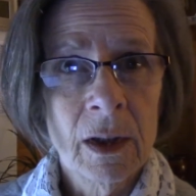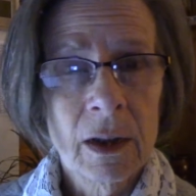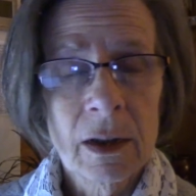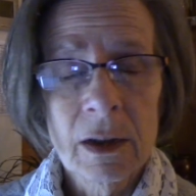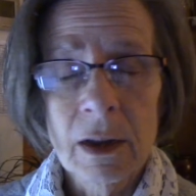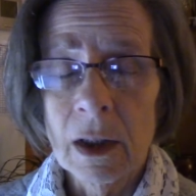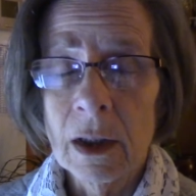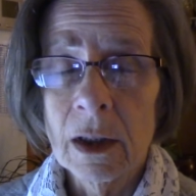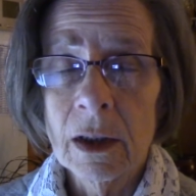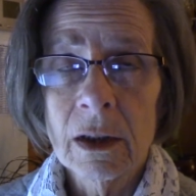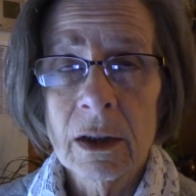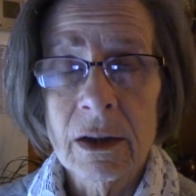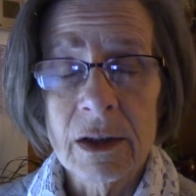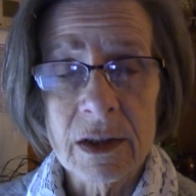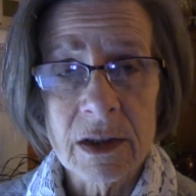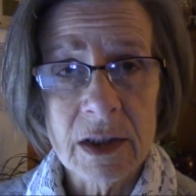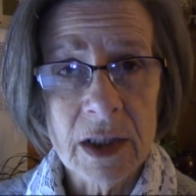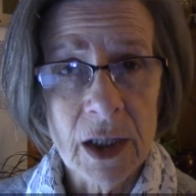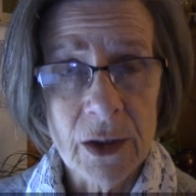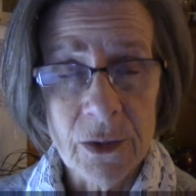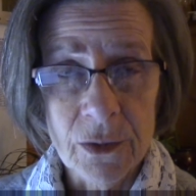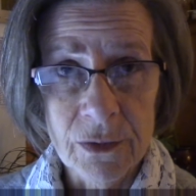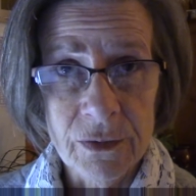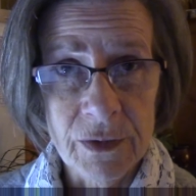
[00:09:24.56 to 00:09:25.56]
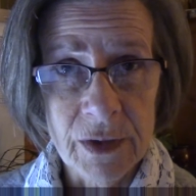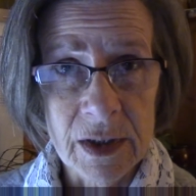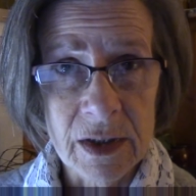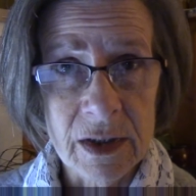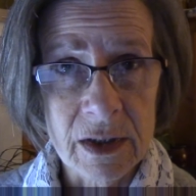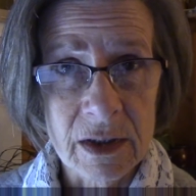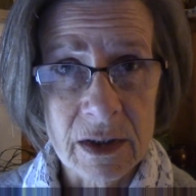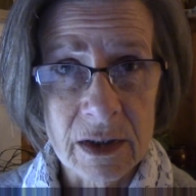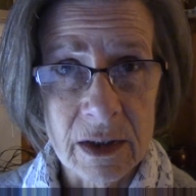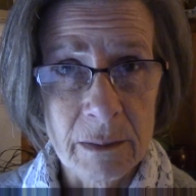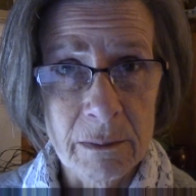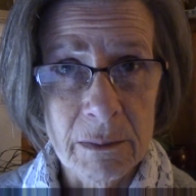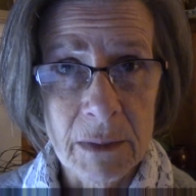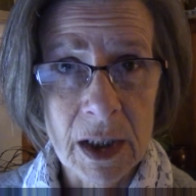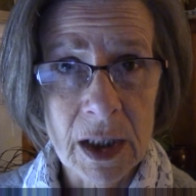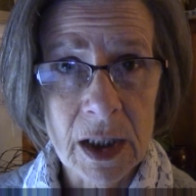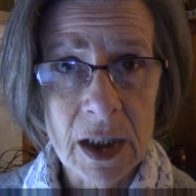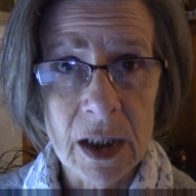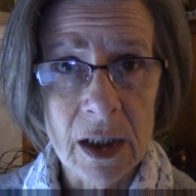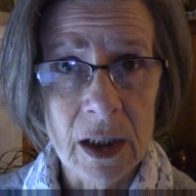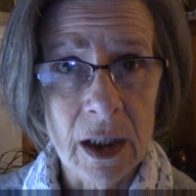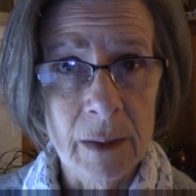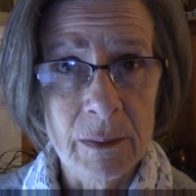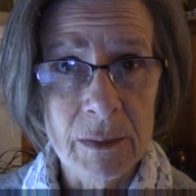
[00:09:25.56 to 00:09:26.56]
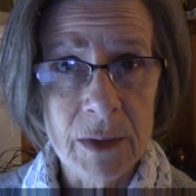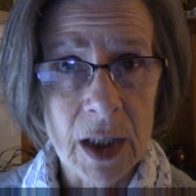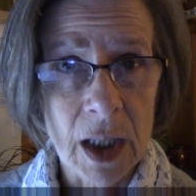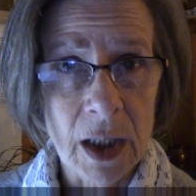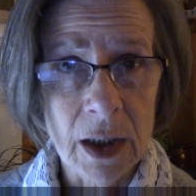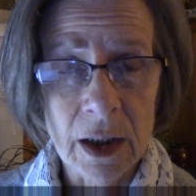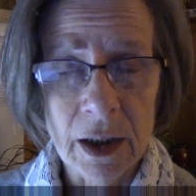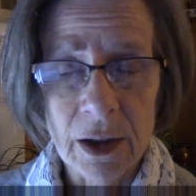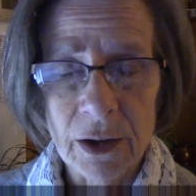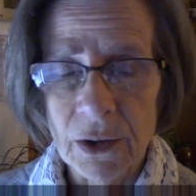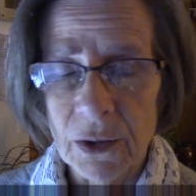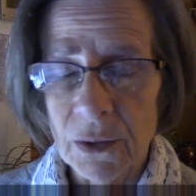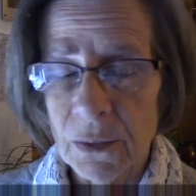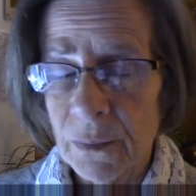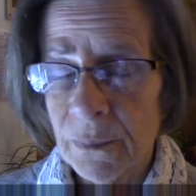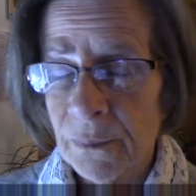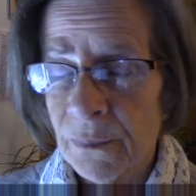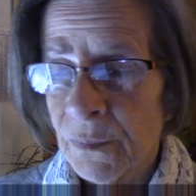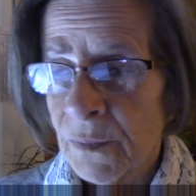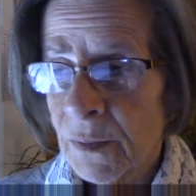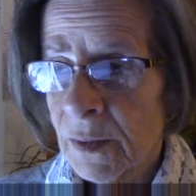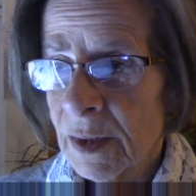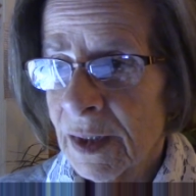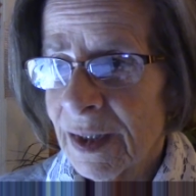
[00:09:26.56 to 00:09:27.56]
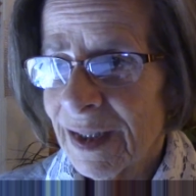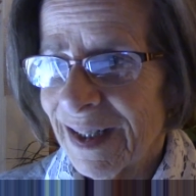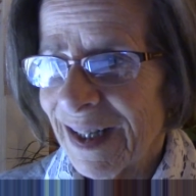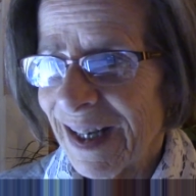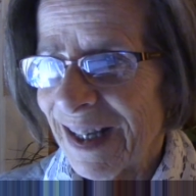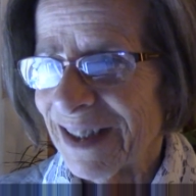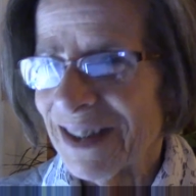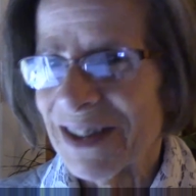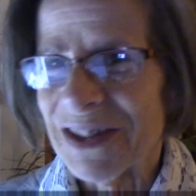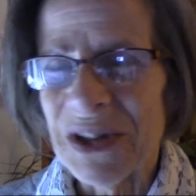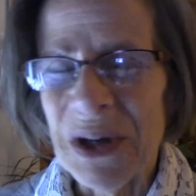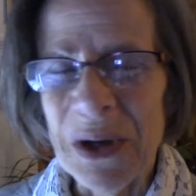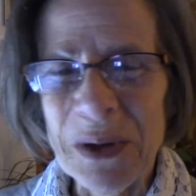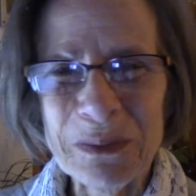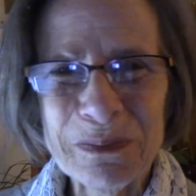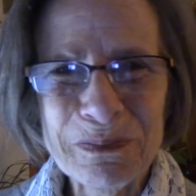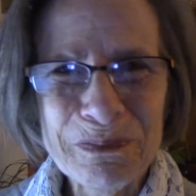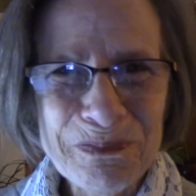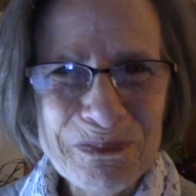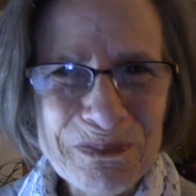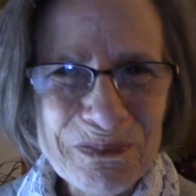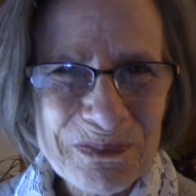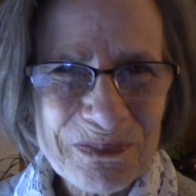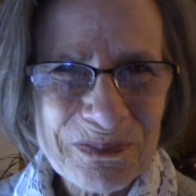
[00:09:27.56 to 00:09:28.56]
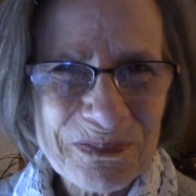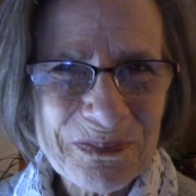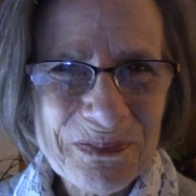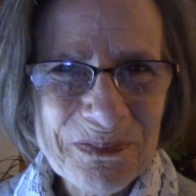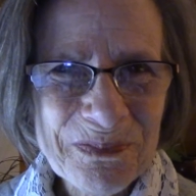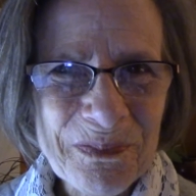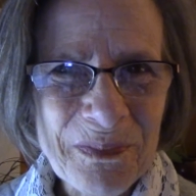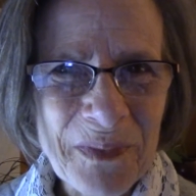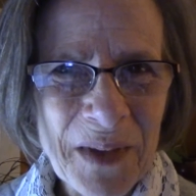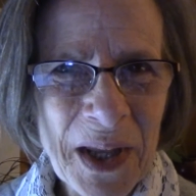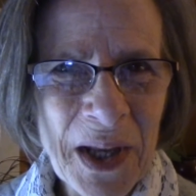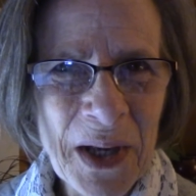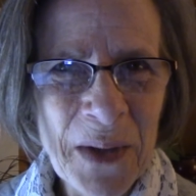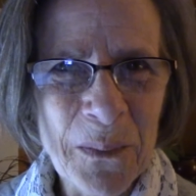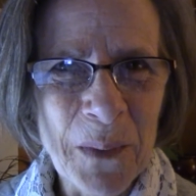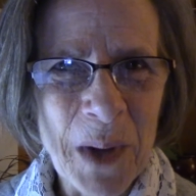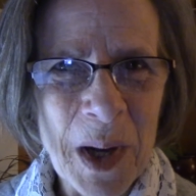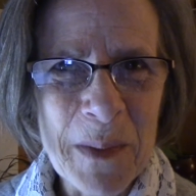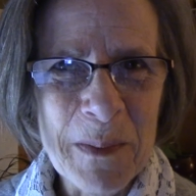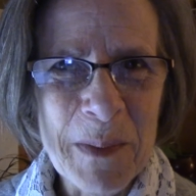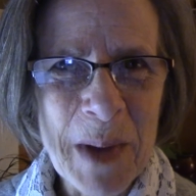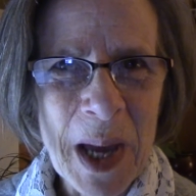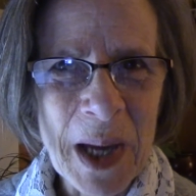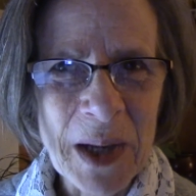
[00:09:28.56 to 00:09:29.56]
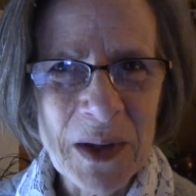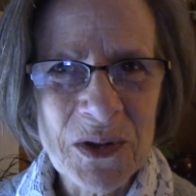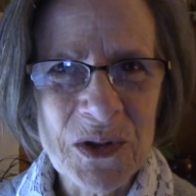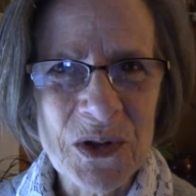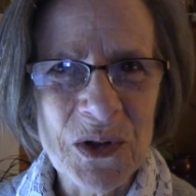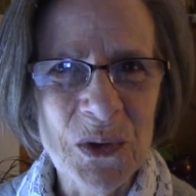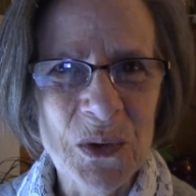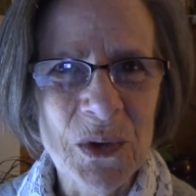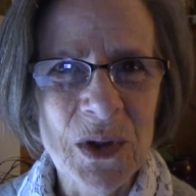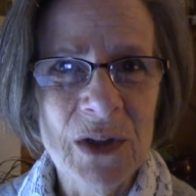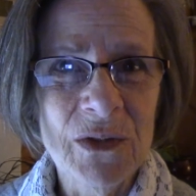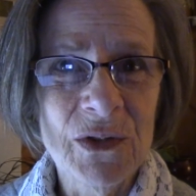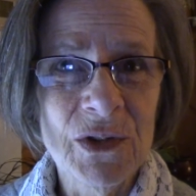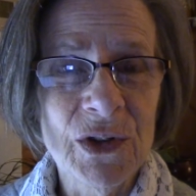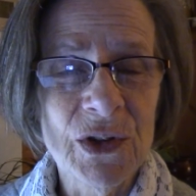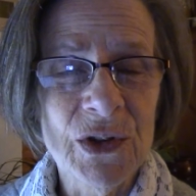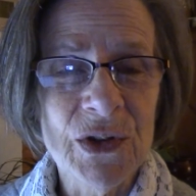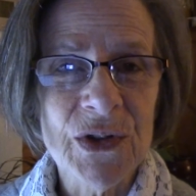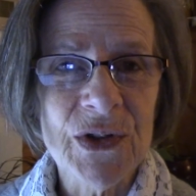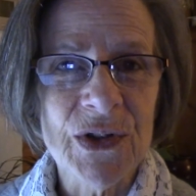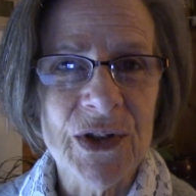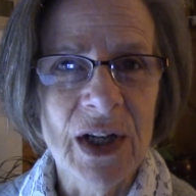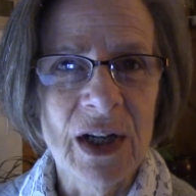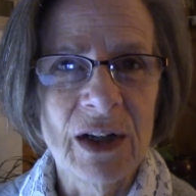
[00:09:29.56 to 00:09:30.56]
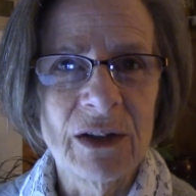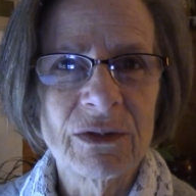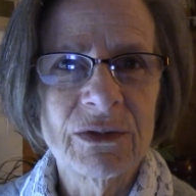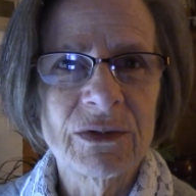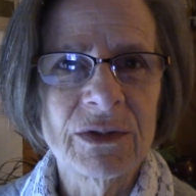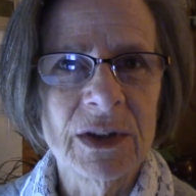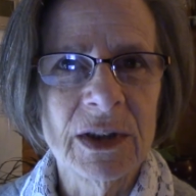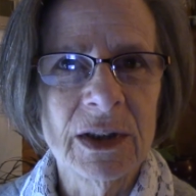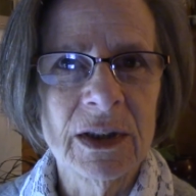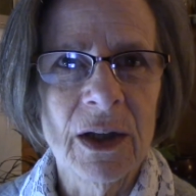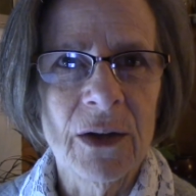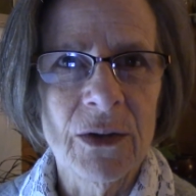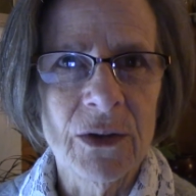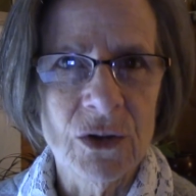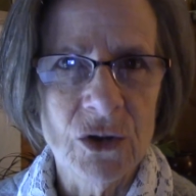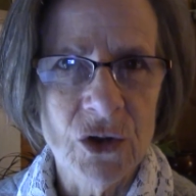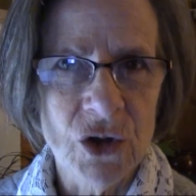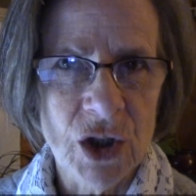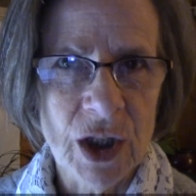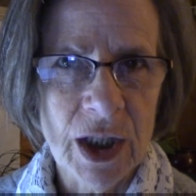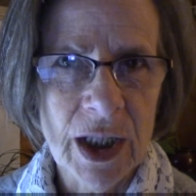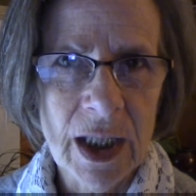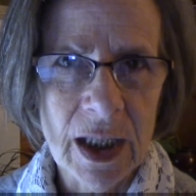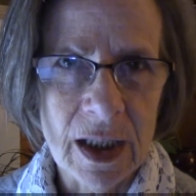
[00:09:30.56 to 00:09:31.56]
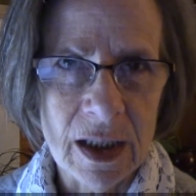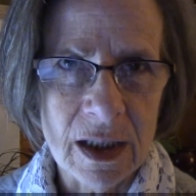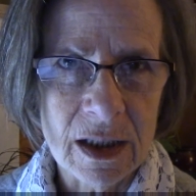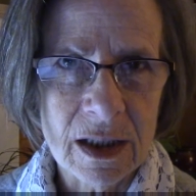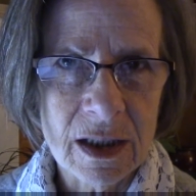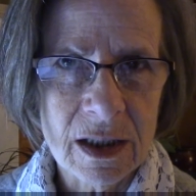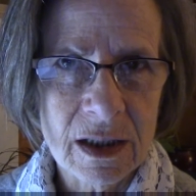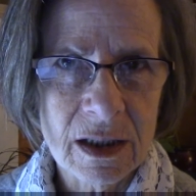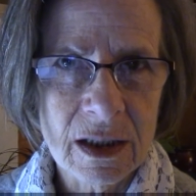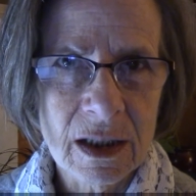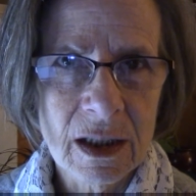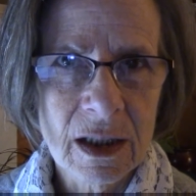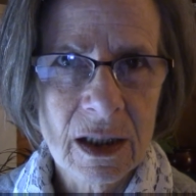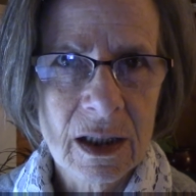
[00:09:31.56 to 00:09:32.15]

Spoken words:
Oh, the sacrifices I'm making, I'm telling you. And so, anyway, back to giving yourself another chance.